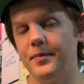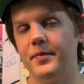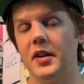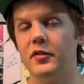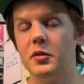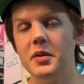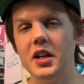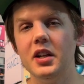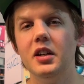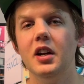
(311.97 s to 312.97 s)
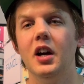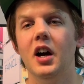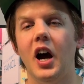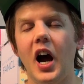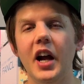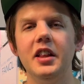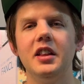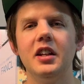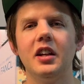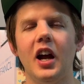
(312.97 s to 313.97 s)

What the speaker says: And for me, I think